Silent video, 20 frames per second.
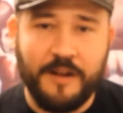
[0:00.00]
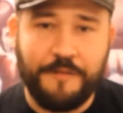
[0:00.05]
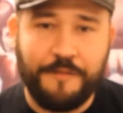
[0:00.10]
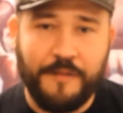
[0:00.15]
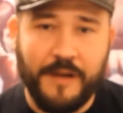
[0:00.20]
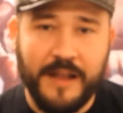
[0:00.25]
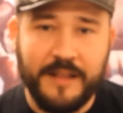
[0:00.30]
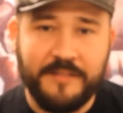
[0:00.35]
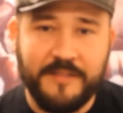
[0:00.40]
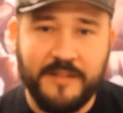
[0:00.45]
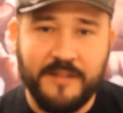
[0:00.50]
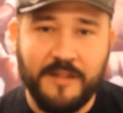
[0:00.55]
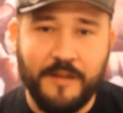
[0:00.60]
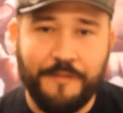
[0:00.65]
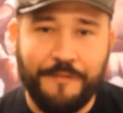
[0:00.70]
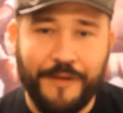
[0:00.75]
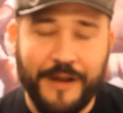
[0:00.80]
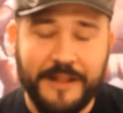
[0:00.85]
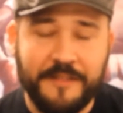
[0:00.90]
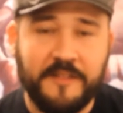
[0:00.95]
of fights in the
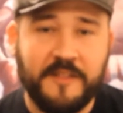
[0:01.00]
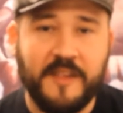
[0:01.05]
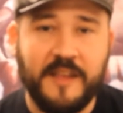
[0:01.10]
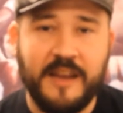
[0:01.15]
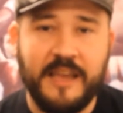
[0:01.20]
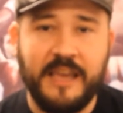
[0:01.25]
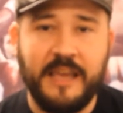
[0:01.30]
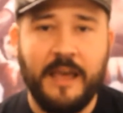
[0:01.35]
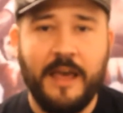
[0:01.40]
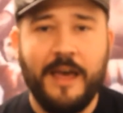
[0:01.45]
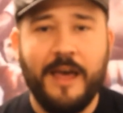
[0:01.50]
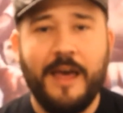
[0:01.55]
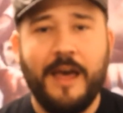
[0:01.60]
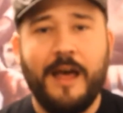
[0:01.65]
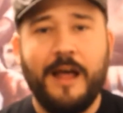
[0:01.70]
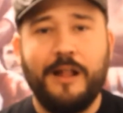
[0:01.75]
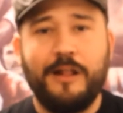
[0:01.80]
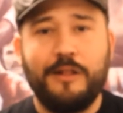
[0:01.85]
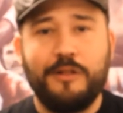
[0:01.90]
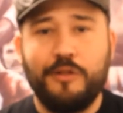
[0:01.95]
Fight City.
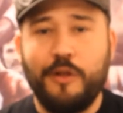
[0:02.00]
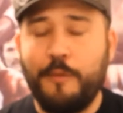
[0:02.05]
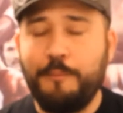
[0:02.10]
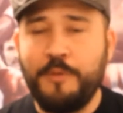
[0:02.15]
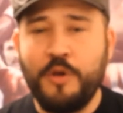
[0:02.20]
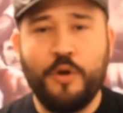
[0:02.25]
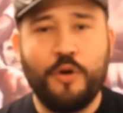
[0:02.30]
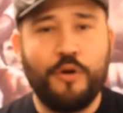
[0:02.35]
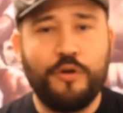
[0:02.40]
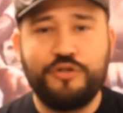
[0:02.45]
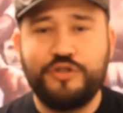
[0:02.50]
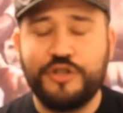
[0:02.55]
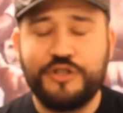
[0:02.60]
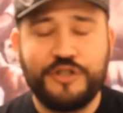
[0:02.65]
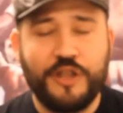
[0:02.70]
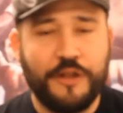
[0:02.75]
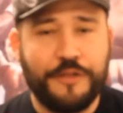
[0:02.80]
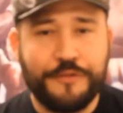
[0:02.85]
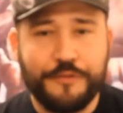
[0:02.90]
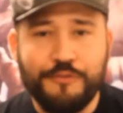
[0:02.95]
Lemieux,
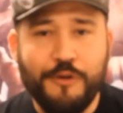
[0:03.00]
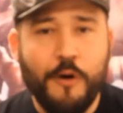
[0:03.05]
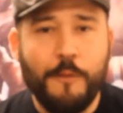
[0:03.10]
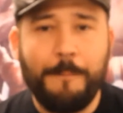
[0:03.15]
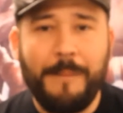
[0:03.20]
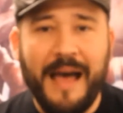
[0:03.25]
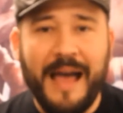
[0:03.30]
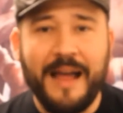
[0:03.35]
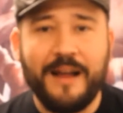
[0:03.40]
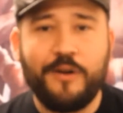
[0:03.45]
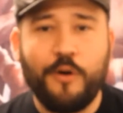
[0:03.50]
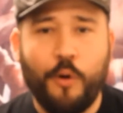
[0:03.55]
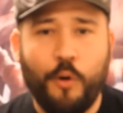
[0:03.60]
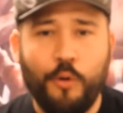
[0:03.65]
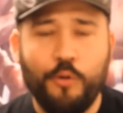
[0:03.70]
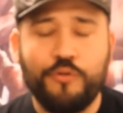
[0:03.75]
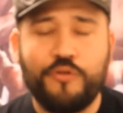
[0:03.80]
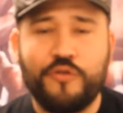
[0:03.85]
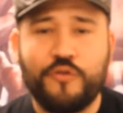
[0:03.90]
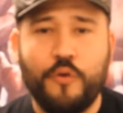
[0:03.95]
just a throwback,
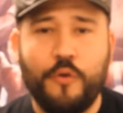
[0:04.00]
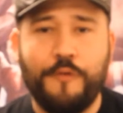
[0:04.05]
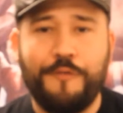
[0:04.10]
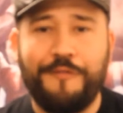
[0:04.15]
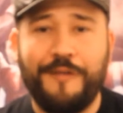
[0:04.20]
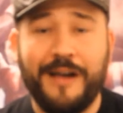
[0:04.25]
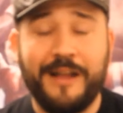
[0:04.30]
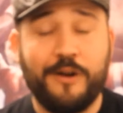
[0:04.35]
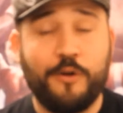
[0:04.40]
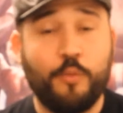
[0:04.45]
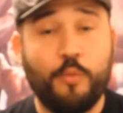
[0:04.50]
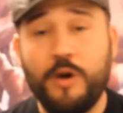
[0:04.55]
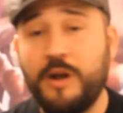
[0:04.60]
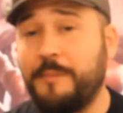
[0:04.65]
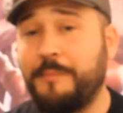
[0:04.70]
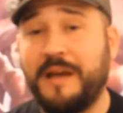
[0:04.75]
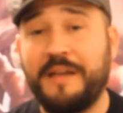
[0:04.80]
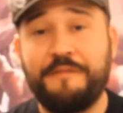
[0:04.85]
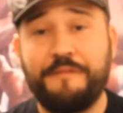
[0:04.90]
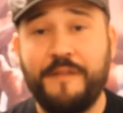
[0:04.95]
old school fighter, one
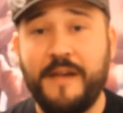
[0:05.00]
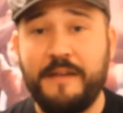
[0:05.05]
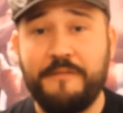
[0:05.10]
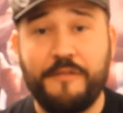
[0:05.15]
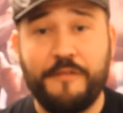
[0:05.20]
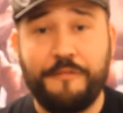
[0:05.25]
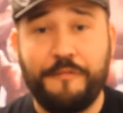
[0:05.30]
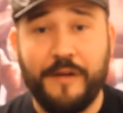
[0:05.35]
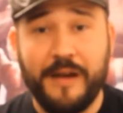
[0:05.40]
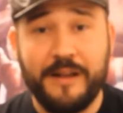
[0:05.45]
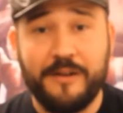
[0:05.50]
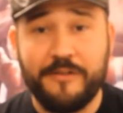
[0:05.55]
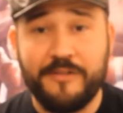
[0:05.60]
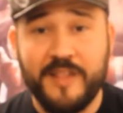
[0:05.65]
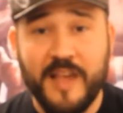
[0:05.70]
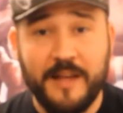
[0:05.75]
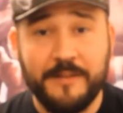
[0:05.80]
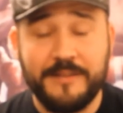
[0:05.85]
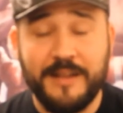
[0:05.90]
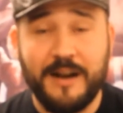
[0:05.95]
of my favorite
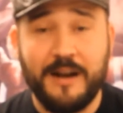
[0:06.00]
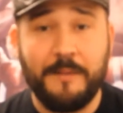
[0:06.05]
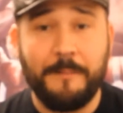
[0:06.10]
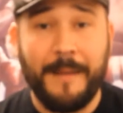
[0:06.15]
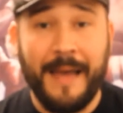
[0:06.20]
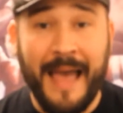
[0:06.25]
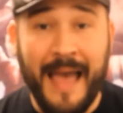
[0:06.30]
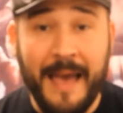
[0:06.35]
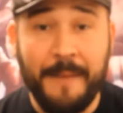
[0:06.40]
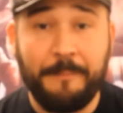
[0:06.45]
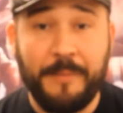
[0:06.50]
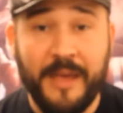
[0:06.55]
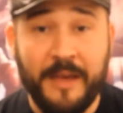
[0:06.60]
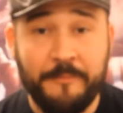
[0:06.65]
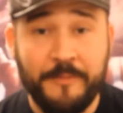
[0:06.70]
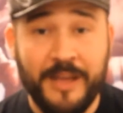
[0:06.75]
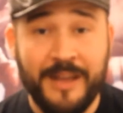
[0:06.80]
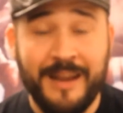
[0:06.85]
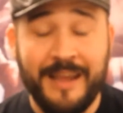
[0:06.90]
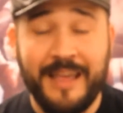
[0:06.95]
fighters out there. I'm happy
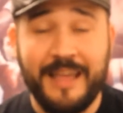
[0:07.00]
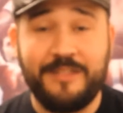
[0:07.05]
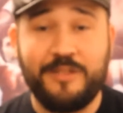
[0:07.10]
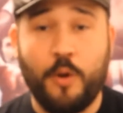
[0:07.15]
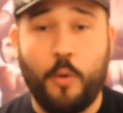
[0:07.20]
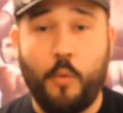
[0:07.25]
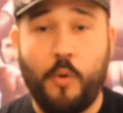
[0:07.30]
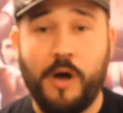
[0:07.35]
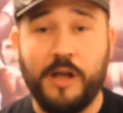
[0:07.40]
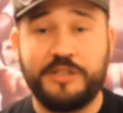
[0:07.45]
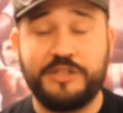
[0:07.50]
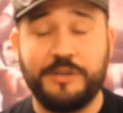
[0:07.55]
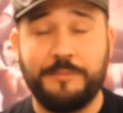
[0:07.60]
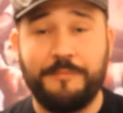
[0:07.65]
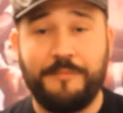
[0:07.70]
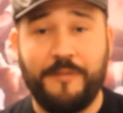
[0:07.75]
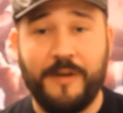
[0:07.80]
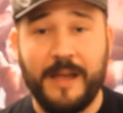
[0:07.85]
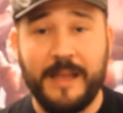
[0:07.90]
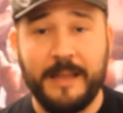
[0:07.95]
I'm going to get to watch
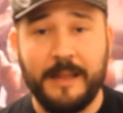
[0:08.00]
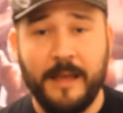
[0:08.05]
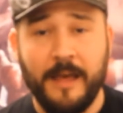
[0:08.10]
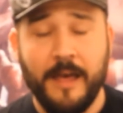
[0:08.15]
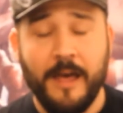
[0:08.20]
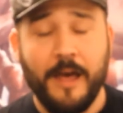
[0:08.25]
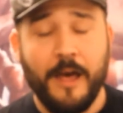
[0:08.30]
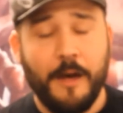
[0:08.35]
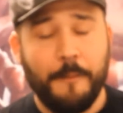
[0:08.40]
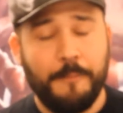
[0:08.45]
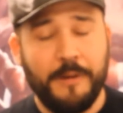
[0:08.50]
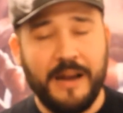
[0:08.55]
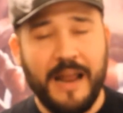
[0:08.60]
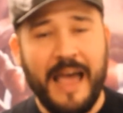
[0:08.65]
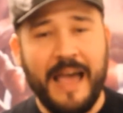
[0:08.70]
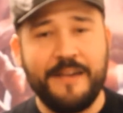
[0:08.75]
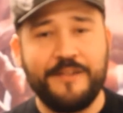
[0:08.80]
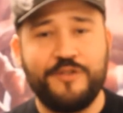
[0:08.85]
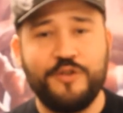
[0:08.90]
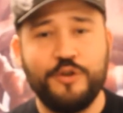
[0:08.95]
him fight. But
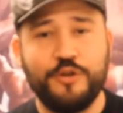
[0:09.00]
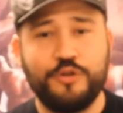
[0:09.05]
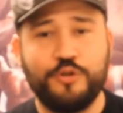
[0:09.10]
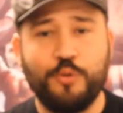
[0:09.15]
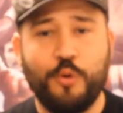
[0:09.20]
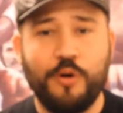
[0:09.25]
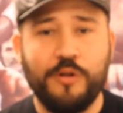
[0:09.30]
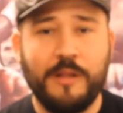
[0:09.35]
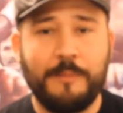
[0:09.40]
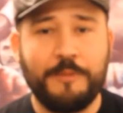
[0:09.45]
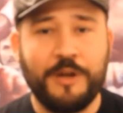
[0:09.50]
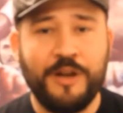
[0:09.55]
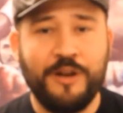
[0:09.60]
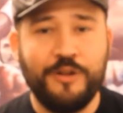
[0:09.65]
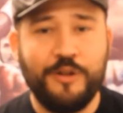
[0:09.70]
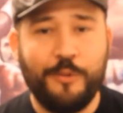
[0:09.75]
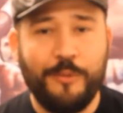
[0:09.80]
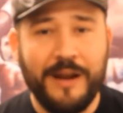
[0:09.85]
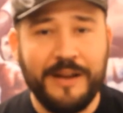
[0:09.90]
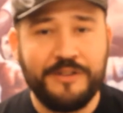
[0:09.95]
as usual, I'm going
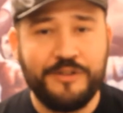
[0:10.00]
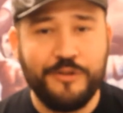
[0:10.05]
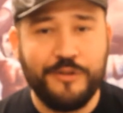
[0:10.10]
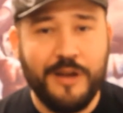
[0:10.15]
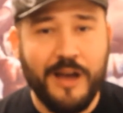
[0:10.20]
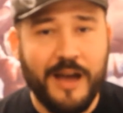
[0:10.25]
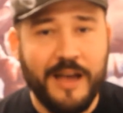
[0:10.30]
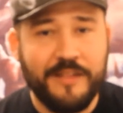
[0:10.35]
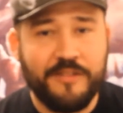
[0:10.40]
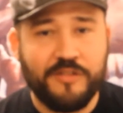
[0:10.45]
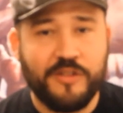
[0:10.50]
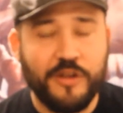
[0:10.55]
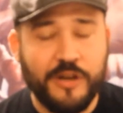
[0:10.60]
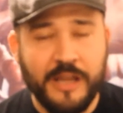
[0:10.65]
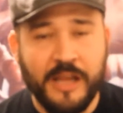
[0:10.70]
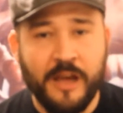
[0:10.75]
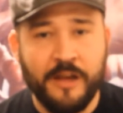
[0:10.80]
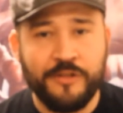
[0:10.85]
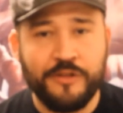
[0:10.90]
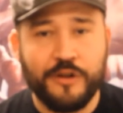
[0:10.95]
to direct you guys to
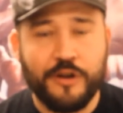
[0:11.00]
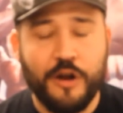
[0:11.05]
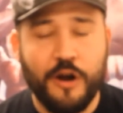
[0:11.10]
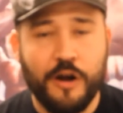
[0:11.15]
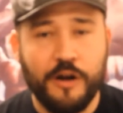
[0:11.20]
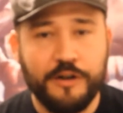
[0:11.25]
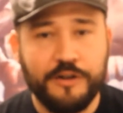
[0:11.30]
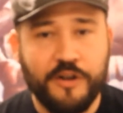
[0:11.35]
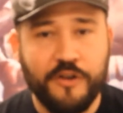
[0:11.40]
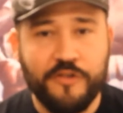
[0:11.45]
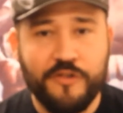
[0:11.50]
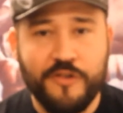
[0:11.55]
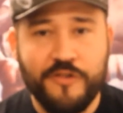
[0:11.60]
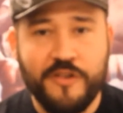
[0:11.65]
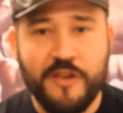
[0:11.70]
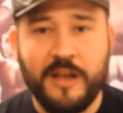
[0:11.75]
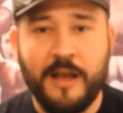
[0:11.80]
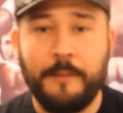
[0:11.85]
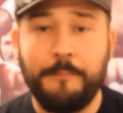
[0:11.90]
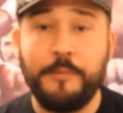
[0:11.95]
the undercard, because
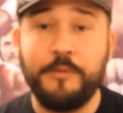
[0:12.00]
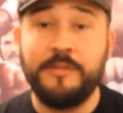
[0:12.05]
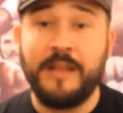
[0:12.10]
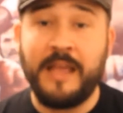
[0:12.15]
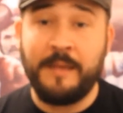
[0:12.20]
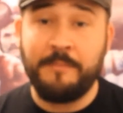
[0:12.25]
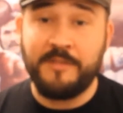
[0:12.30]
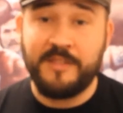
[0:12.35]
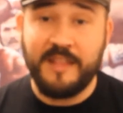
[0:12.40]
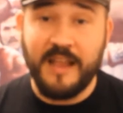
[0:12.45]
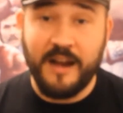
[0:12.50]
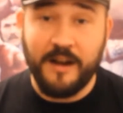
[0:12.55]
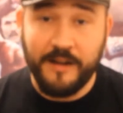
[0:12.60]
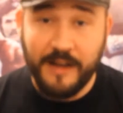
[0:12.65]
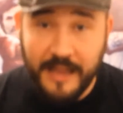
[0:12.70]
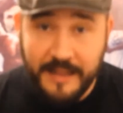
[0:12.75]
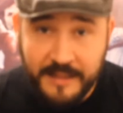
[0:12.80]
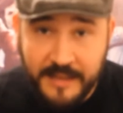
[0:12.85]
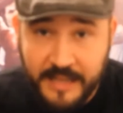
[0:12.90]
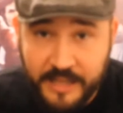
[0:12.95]
there's a couple names there
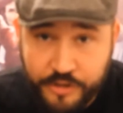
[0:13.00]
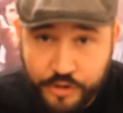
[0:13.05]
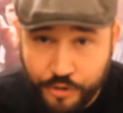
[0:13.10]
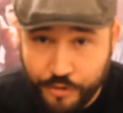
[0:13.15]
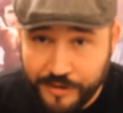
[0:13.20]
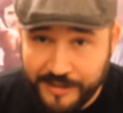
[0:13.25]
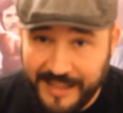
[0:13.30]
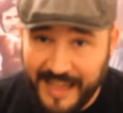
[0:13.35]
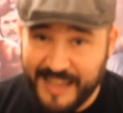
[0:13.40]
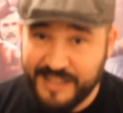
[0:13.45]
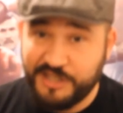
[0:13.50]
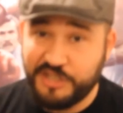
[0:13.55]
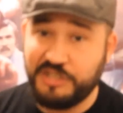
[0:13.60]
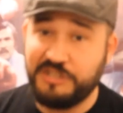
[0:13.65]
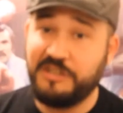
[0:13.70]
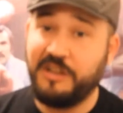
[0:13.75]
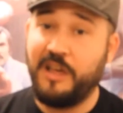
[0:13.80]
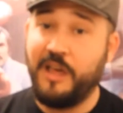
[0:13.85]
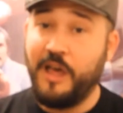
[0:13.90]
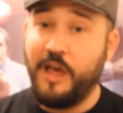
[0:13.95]
that need your
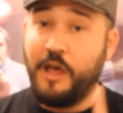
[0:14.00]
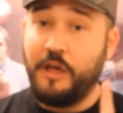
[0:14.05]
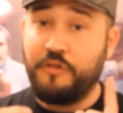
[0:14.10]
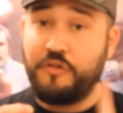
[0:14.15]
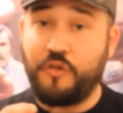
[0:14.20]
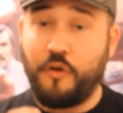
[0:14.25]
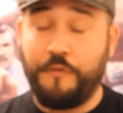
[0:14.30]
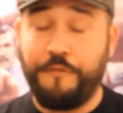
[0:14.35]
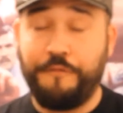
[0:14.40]
attention. So